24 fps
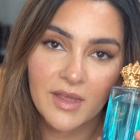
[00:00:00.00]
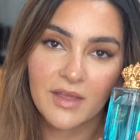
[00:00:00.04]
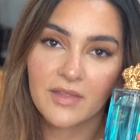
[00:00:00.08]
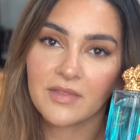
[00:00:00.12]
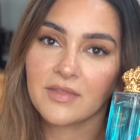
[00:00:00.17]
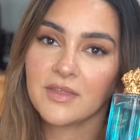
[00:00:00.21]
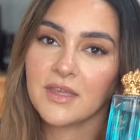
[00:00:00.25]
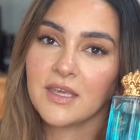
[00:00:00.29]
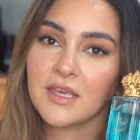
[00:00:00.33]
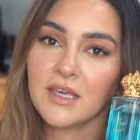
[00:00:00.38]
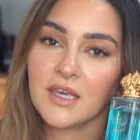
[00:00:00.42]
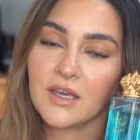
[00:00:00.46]

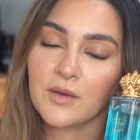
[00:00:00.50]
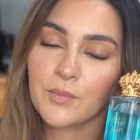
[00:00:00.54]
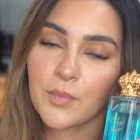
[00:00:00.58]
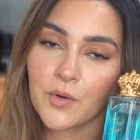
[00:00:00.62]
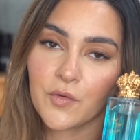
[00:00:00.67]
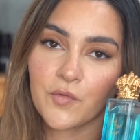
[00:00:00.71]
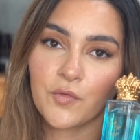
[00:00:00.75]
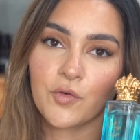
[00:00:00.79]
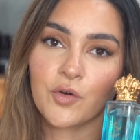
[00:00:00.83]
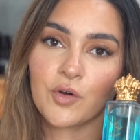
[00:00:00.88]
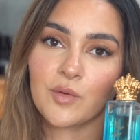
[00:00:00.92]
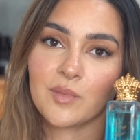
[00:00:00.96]
the
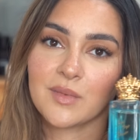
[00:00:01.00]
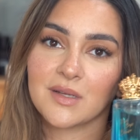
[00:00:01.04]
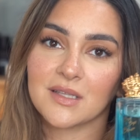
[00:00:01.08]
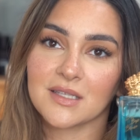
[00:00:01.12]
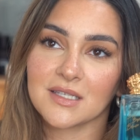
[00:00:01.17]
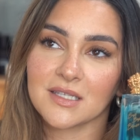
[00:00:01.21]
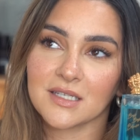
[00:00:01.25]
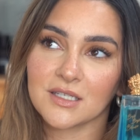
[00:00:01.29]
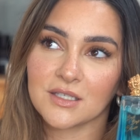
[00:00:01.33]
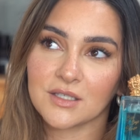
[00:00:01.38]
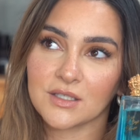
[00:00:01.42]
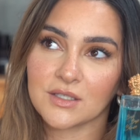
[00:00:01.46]

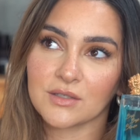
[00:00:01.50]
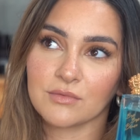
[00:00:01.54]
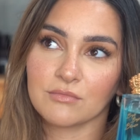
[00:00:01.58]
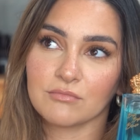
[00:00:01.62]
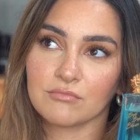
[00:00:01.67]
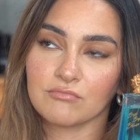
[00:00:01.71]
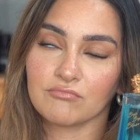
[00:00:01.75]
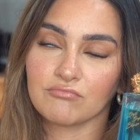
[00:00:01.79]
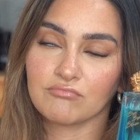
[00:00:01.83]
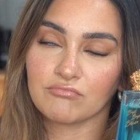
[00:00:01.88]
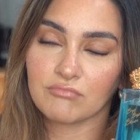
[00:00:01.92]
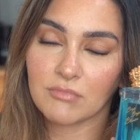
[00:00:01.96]
performance is
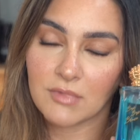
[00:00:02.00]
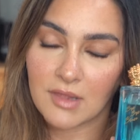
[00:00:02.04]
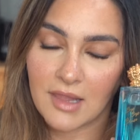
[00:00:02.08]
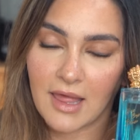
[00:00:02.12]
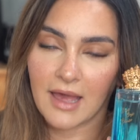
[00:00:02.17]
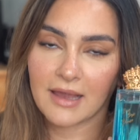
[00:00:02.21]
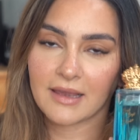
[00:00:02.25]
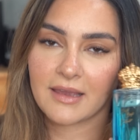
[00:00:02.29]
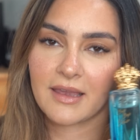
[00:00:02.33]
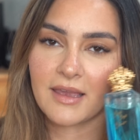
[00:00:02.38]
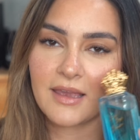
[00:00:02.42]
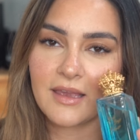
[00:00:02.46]

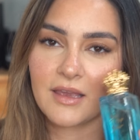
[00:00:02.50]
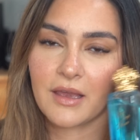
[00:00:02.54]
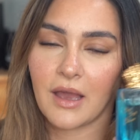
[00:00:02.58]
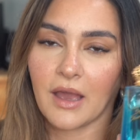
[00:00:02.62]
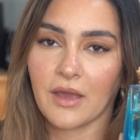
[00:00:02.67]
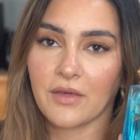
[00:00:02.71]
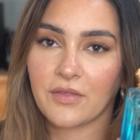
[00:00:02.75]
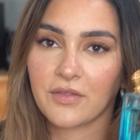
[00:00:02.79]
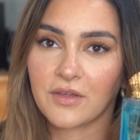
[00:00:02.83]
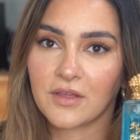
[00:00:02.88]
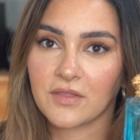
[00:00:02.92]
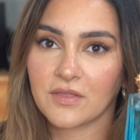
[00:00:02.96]
lacking.
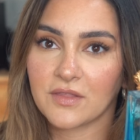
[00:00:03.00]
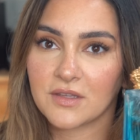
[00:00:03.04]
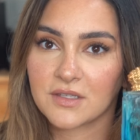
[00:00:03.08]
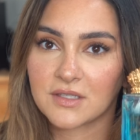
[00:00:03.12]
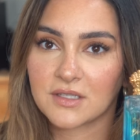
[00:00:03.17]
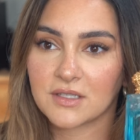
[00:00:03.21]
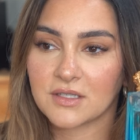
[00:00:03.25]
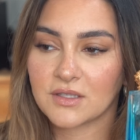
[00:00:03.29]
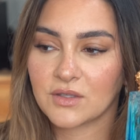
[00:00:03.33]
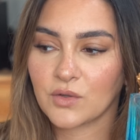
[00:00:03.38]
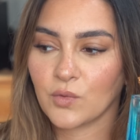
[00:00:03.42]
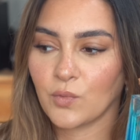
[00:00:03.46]
I think
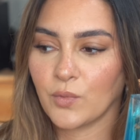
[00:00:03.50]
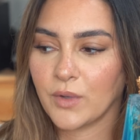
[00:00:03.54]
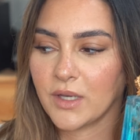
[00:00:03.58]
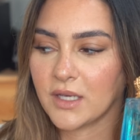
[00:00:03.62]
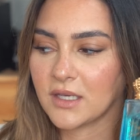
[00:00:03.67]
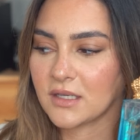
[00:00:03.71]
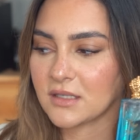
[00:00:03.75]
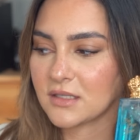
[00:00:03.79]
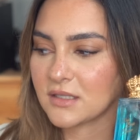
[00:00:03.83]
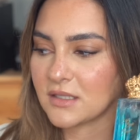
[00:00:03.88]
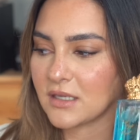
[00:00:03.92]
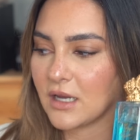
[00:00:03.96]
this is the
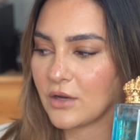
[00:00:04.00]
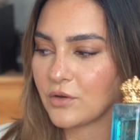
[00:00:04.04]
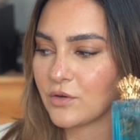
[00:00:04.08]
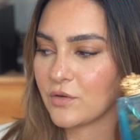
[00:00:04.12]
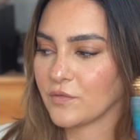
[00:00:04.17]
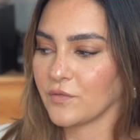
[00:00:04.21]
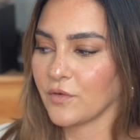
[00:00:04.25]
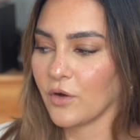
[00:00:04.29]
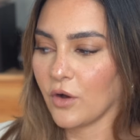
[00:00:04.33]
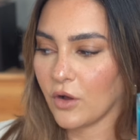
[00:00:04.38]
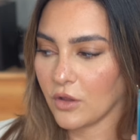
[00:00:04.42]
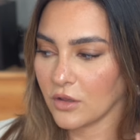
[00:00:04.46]
weakest out
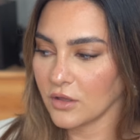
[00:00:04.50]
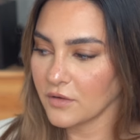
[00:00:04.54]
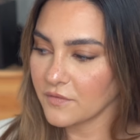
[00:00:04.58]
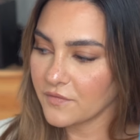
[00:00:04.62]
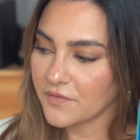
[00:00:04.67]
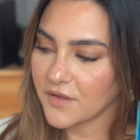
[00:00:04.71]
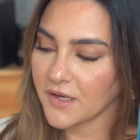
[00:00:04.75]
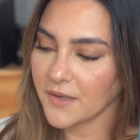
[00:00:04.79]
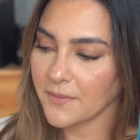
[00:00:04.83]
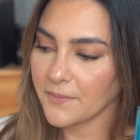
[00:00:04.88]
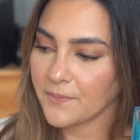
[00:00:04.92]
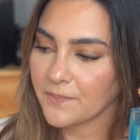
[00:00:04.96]
of all of
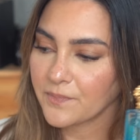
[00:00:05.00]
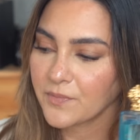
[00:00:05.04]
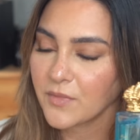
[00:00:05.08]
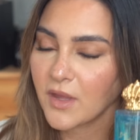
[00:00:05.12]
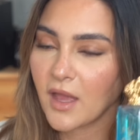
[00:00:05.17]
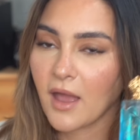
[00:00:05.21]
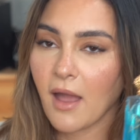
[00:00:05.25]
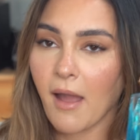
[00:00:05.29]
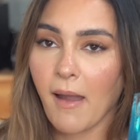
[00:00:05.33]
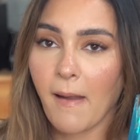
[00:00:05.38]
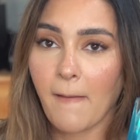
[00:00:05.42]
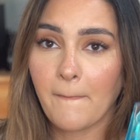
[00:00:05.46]
them,
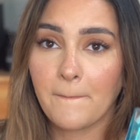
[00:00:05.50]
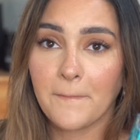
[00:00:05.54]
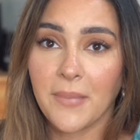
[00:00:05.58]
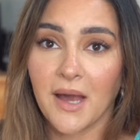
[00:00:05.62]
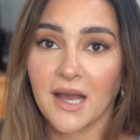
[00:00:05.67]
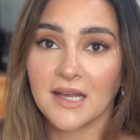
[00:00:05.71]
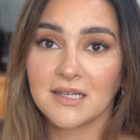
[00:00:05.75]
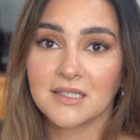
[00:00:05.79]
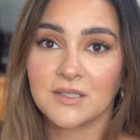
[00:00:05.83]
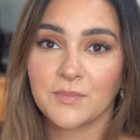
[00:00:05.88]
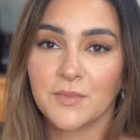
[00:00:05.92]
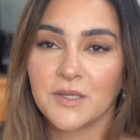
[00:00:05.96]

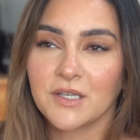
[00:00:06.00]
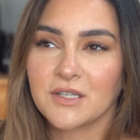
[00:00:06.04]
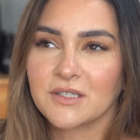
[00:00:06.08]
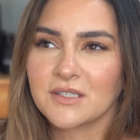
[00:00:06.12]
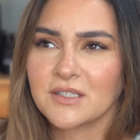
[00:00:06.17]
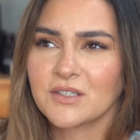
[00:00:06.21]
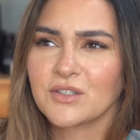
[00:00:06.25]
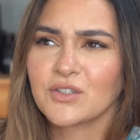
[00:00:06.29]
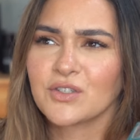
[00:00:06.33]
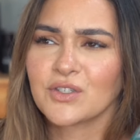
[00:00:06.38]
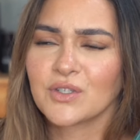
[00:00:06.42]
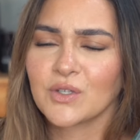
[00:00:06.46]
but because
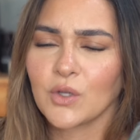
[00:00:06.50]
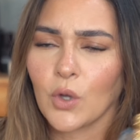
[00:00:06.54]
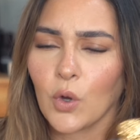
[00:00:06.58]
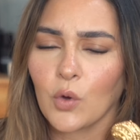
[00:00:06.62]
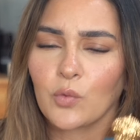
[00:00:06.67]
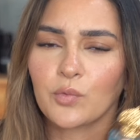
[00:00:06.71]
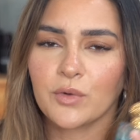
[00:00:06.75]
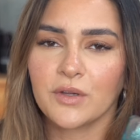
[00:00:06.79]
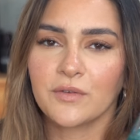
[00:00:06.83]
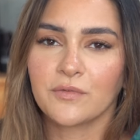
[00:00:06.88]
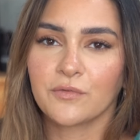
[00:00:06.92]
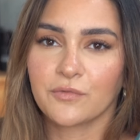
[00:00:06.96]
it's so
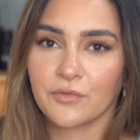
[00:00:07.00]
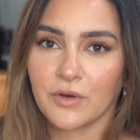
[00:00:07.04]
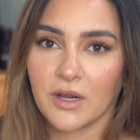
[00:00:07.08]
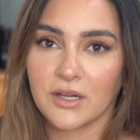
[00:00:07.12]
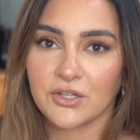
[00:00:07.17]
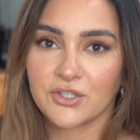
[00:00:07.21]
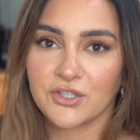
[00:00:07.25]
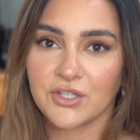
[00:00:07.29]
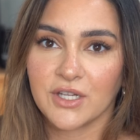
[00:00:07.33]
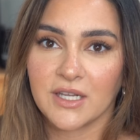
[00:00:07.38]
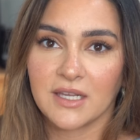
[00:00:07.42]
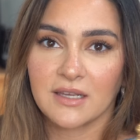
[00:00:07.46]

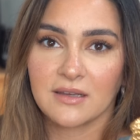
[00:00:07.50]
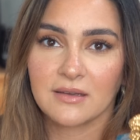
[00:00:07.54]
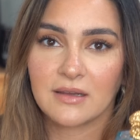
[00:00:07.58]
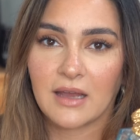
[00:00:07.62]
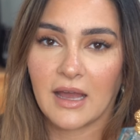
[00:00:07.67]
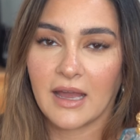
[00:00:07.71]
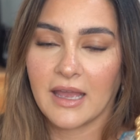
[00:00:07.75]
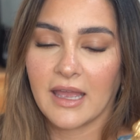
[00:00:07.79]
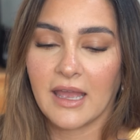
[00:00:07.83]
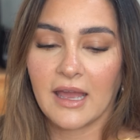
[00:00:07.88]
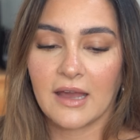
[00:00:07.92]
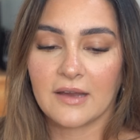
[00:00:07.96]
refreshing,
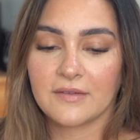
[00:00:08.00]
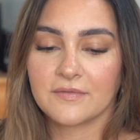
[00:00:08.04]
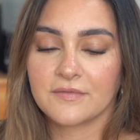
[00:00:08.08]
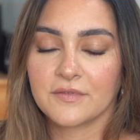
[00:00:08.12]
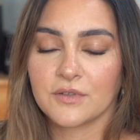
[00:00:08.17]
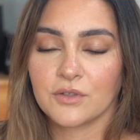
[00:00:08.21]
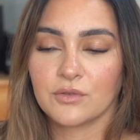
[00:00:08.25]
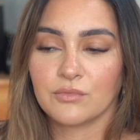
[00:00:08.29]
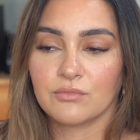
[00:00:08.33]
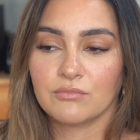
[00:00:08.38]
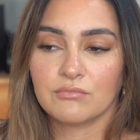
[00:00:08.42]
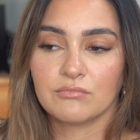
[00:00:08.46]
I have
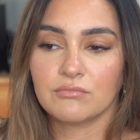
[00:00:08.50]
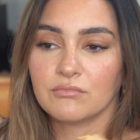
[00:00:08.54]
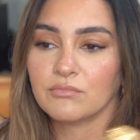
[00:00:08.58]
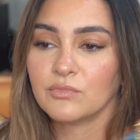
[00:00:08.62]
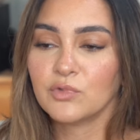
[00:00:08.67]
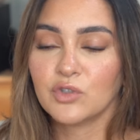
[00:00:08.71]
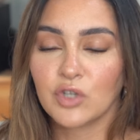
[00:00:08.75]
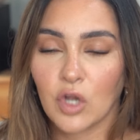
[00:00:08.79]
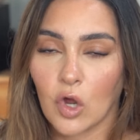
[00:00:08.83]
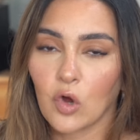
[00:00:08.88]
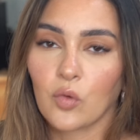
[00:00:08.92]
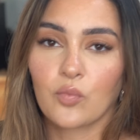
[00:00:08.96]

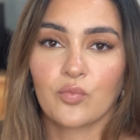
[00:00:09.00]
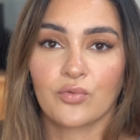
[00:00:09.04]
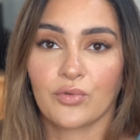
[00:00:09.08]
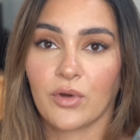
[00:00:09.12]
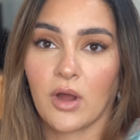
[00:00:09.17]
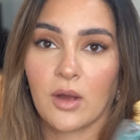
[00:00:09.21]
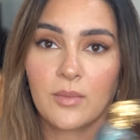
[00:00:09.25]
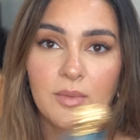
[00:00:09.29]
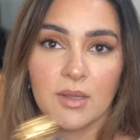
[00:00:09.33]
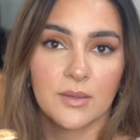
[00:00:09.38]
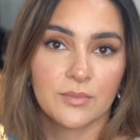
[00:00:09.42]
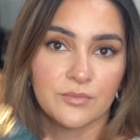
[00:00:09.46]
no
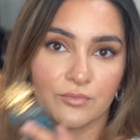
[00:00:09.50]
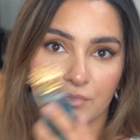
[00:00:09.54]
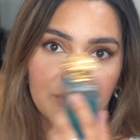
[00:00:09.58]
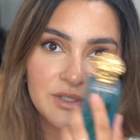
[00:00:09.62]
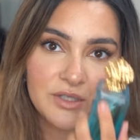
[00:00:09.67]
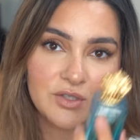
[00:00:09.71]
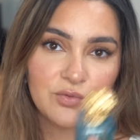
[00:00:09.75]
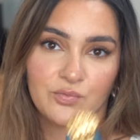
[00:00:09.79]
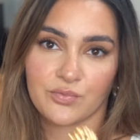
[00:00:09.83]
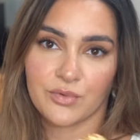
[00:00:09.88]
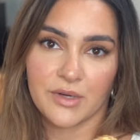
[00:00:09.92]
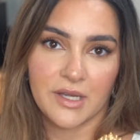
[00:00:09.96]
problem
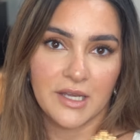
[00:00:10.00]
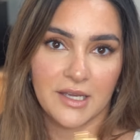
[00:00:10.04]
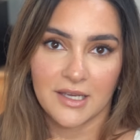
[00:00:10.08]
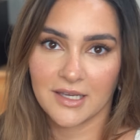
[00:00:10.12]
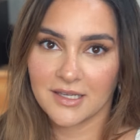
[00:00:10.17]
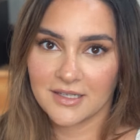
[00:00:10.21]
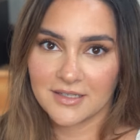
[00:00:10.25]
respraying